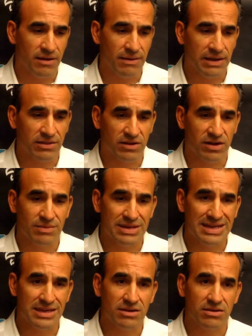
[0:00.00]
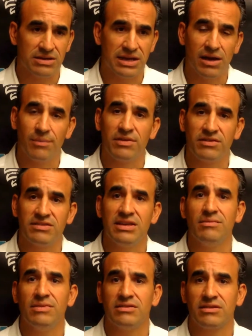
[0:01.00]
And they're going to be eager to help this
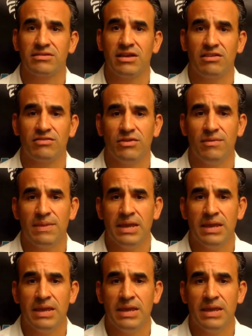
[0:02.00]
team be successful.